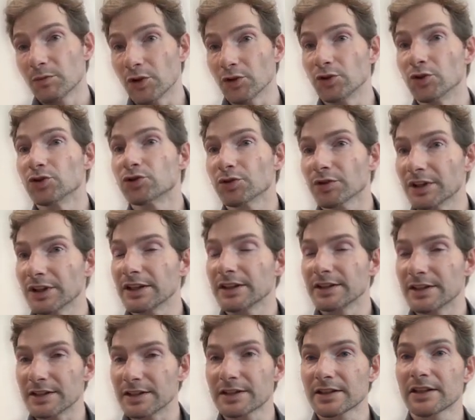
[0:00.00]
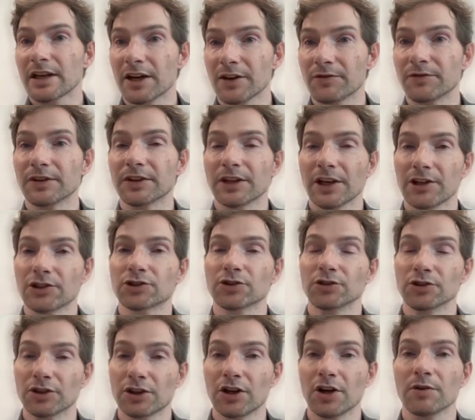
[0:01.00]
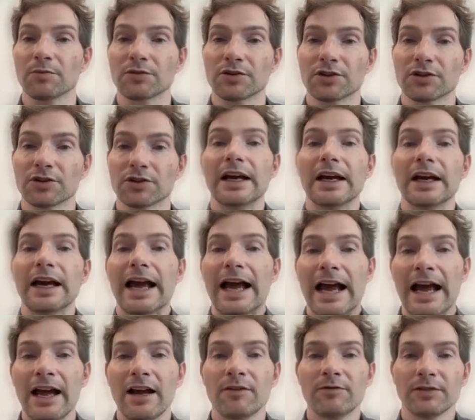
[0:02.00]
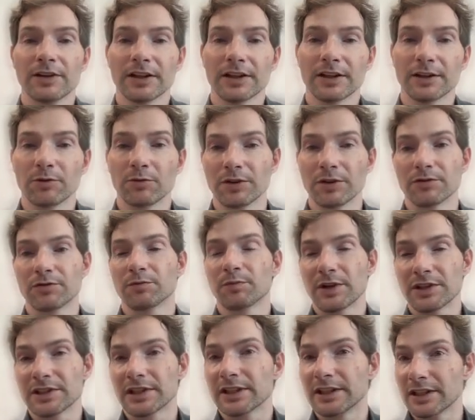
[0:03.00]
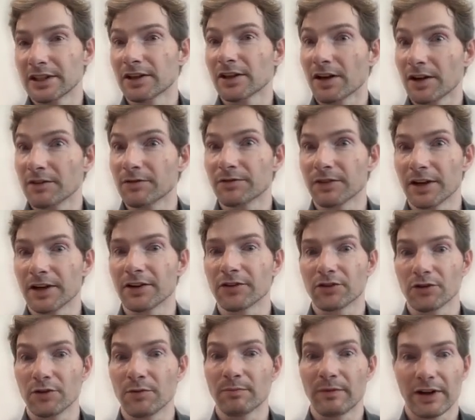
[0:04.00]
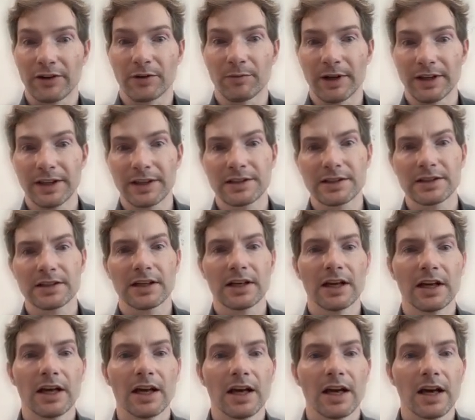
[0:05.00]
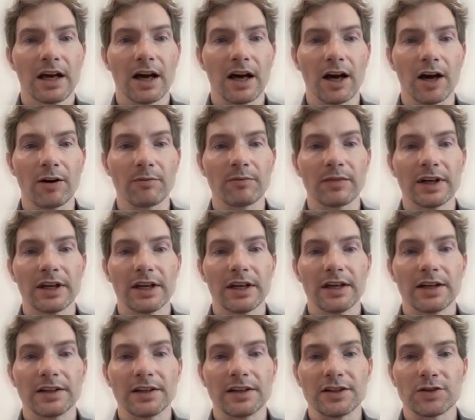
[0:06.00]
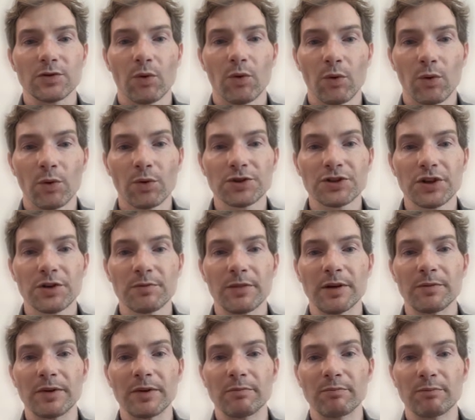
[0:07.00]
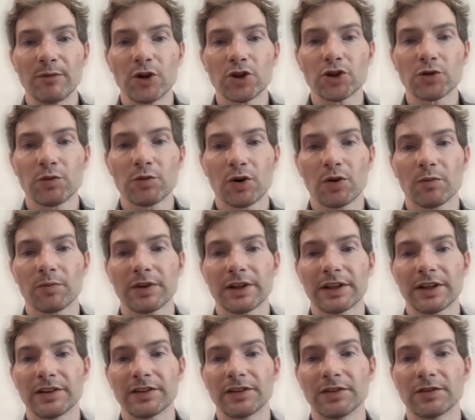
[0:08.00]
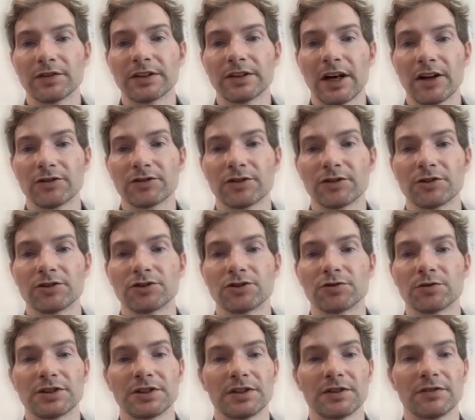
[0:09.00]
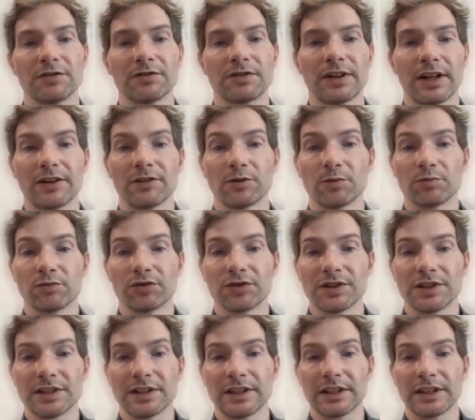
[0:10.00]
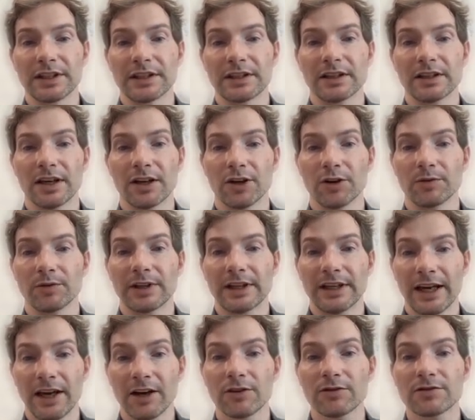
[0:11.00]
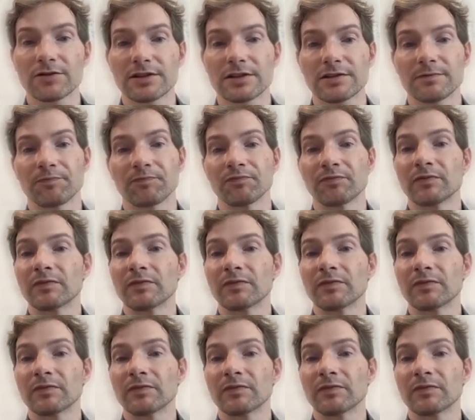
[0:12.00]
But usually this clarification comes heavily with basically clarifying the mathematics. This order may be much more complicated and counterintuitive than the preceding chaos.